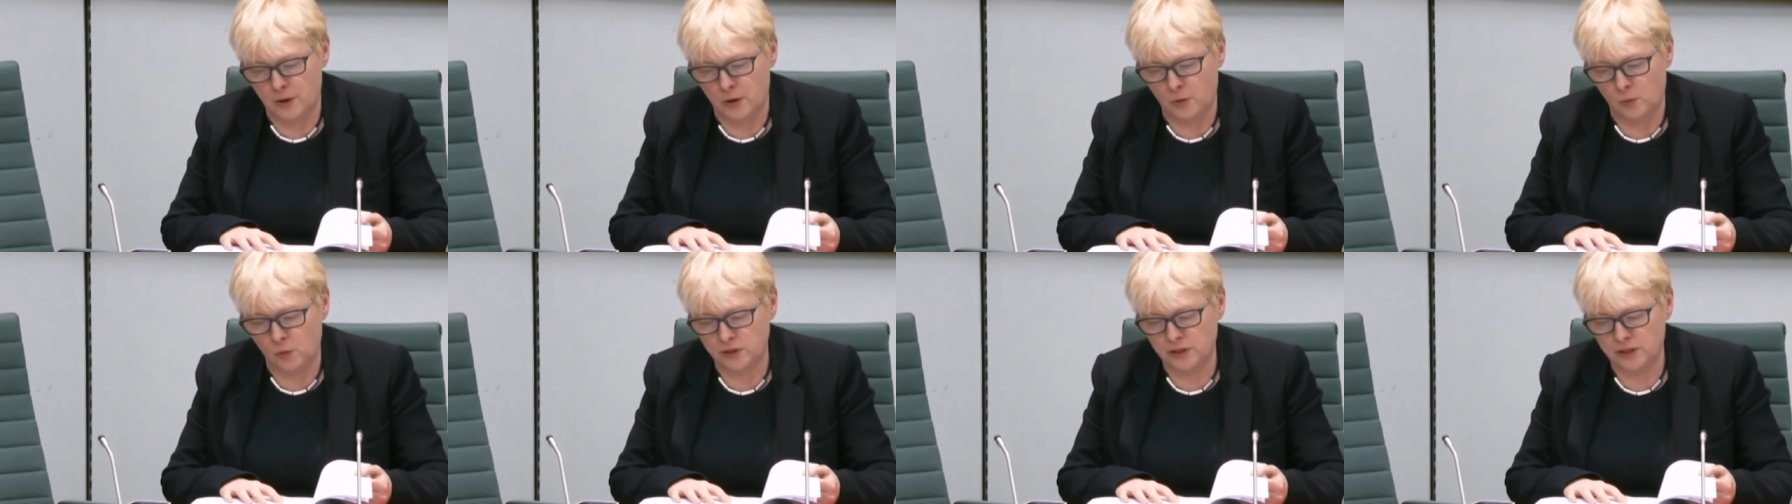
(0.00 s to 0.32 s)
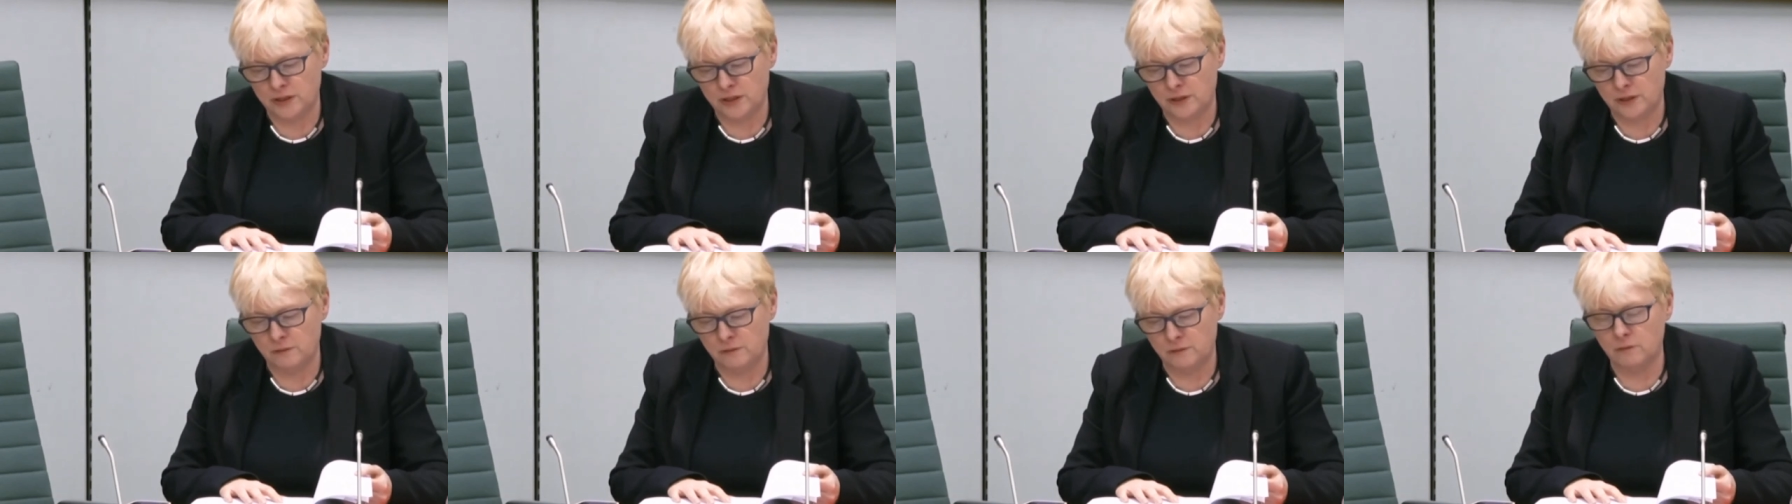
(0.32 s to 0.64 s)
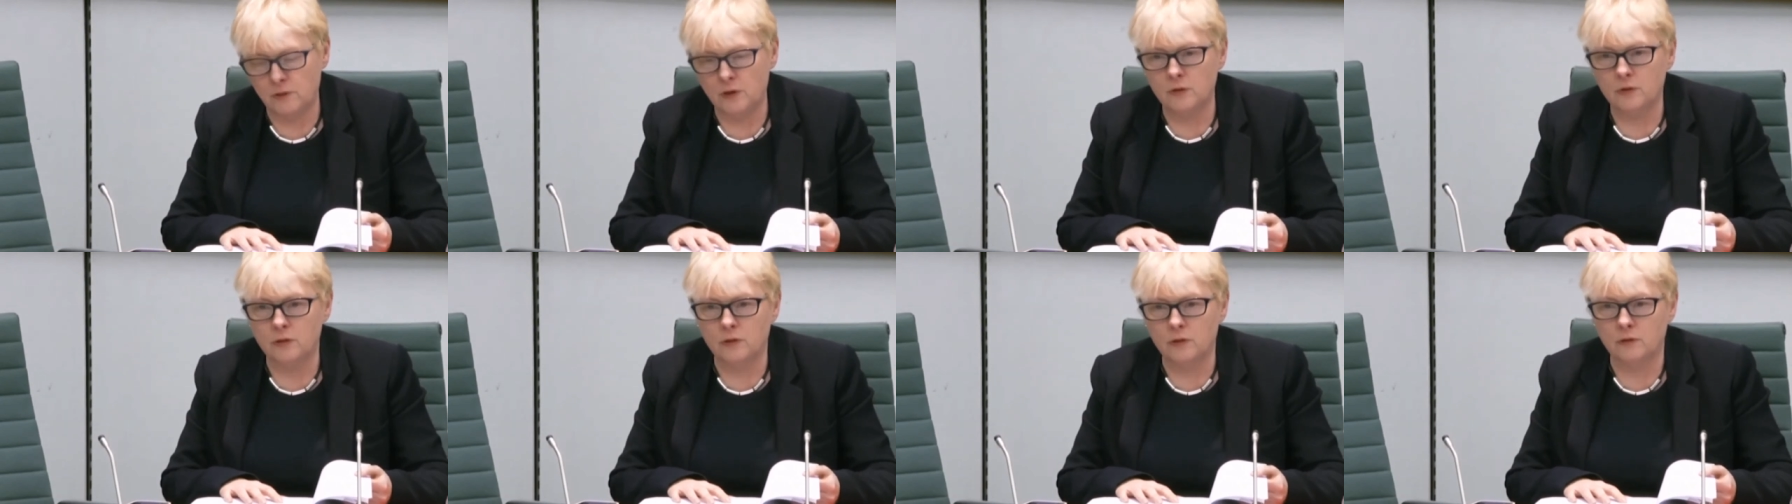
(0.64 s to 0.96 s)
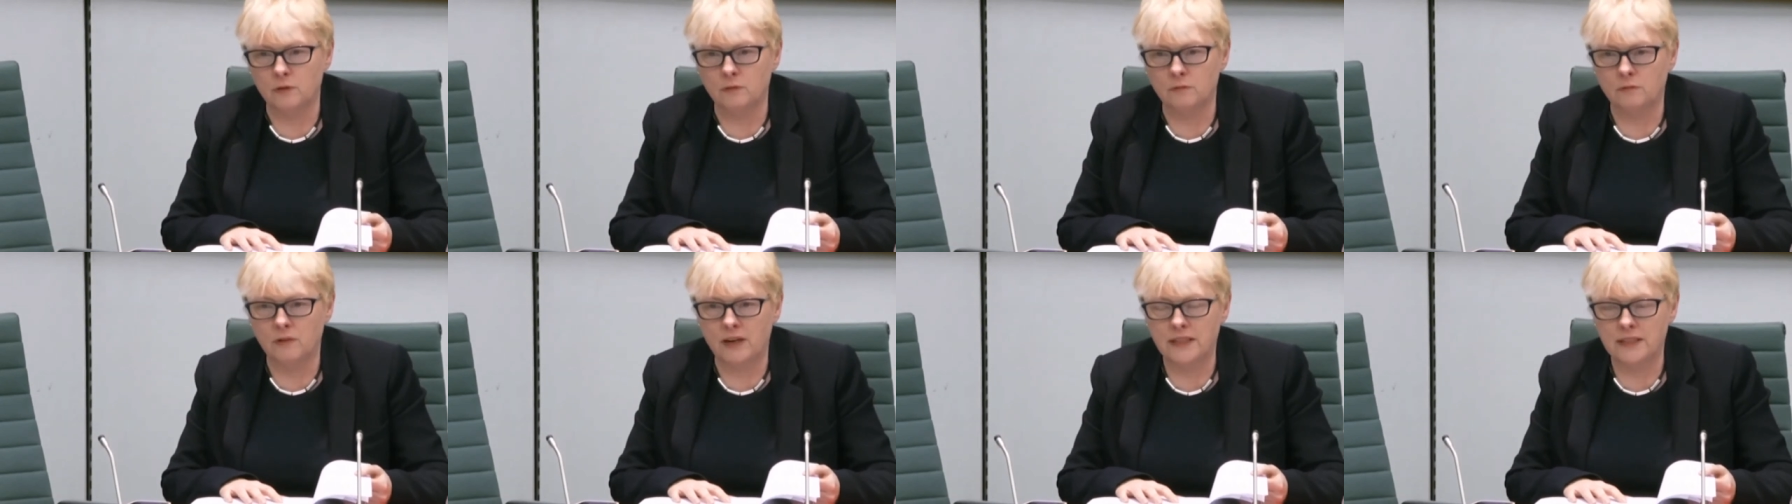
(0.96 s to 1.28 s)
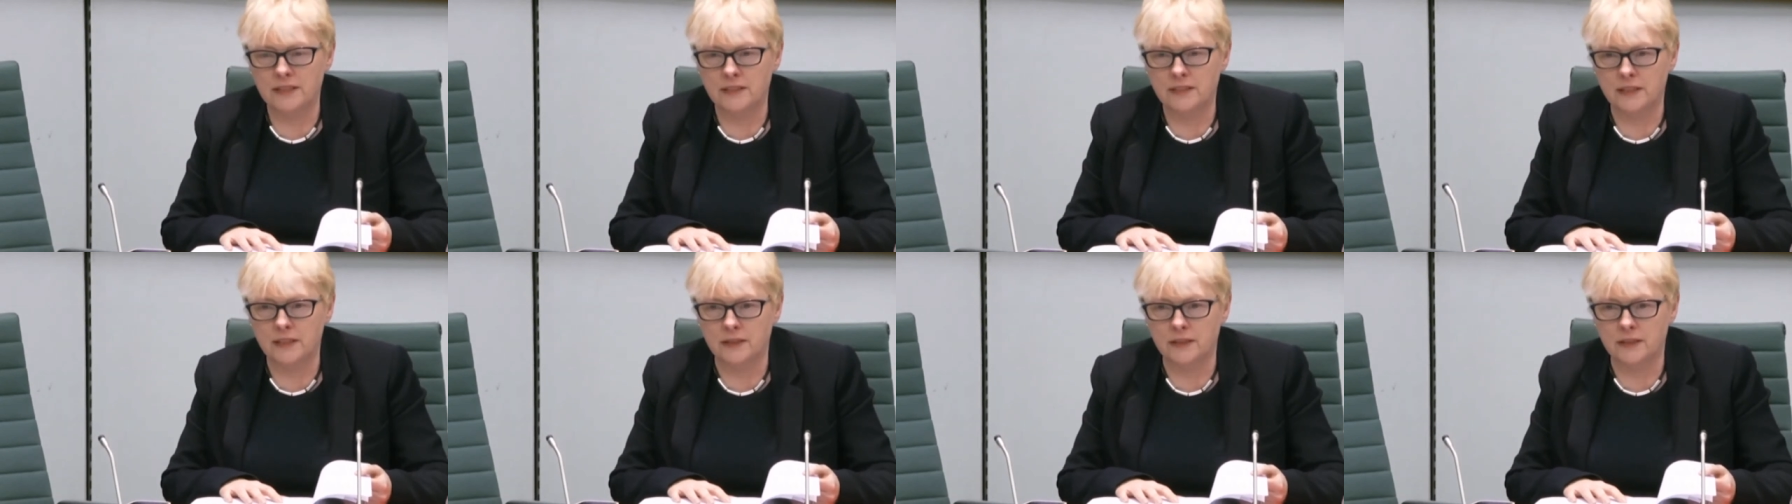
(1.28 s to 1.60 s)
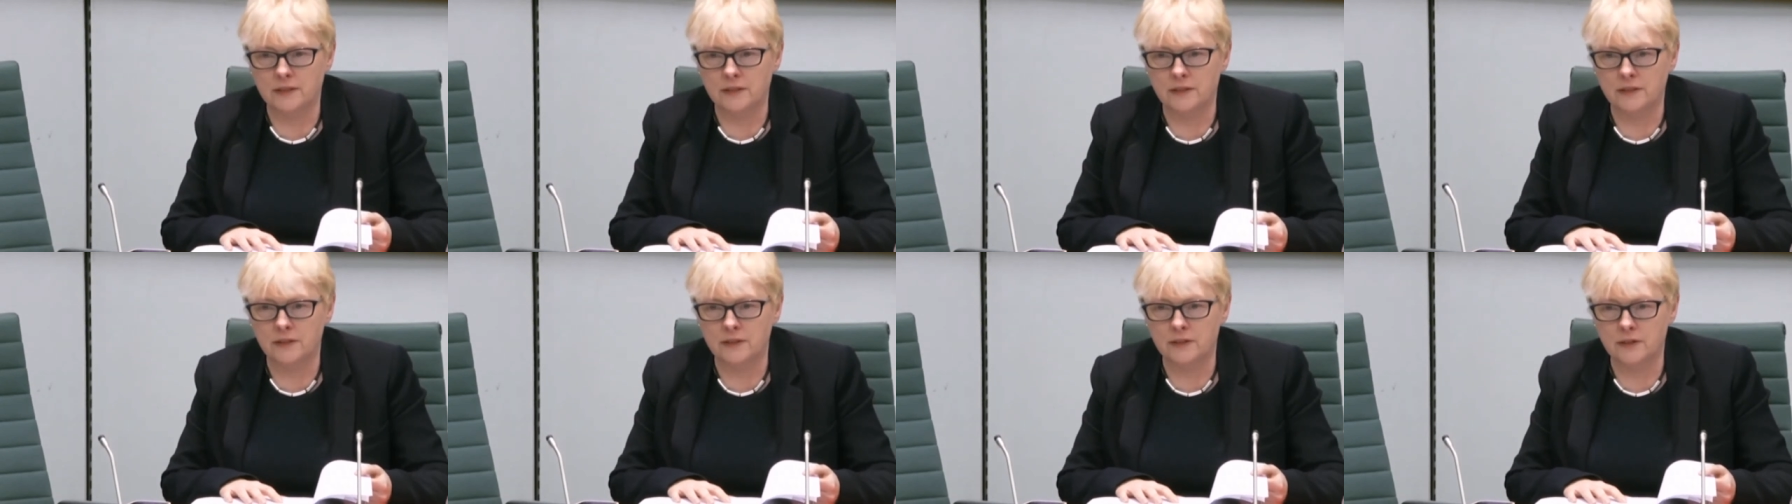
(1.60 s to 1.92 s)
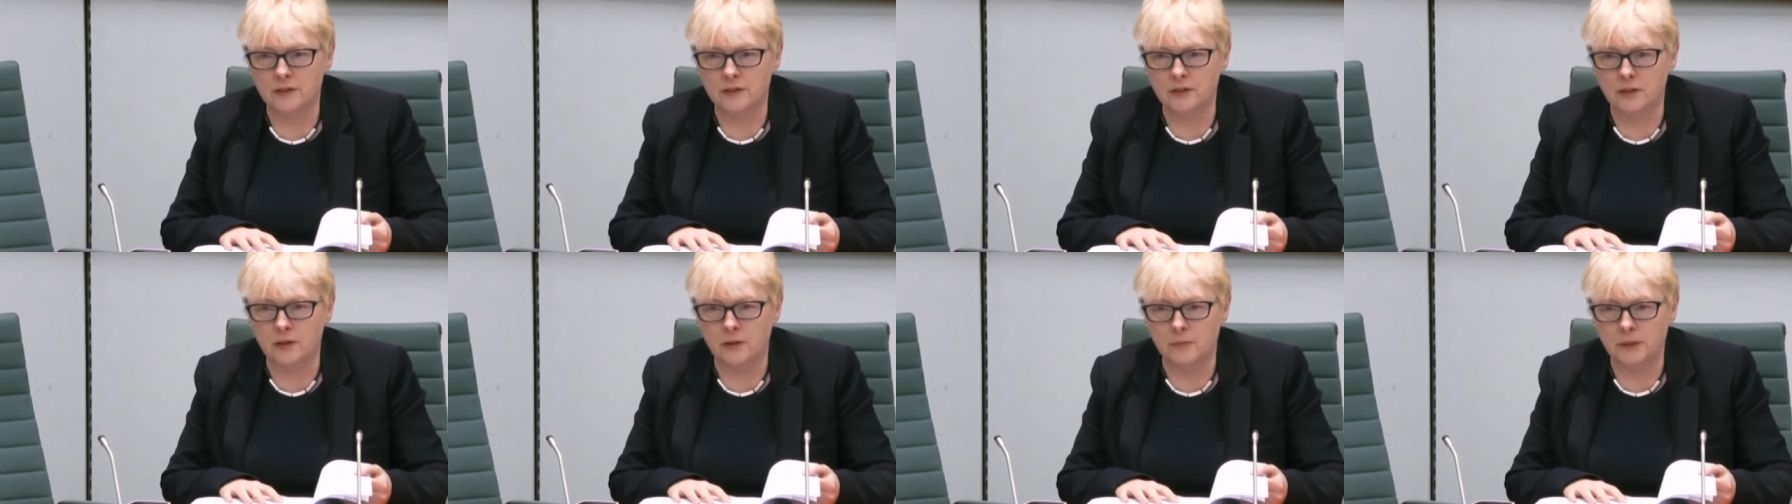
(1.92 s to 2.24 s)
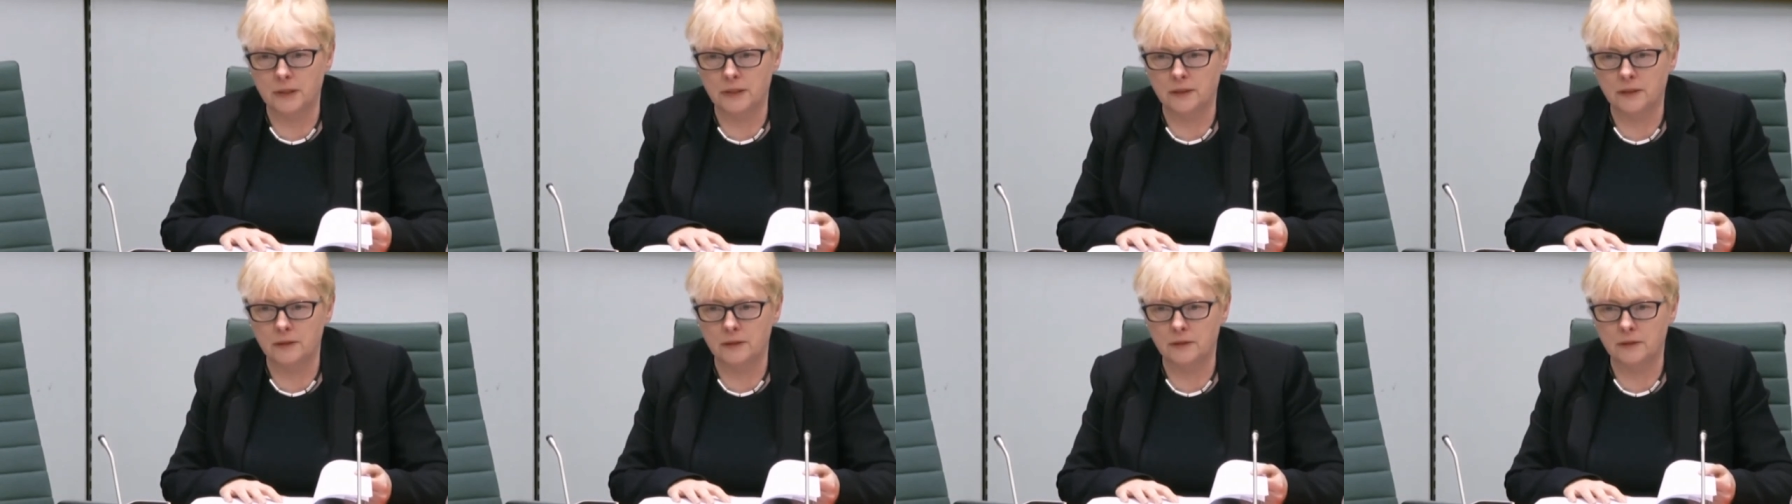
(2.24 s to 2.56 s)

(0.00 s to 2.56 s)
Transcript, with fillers: was this rude or racist as a comment?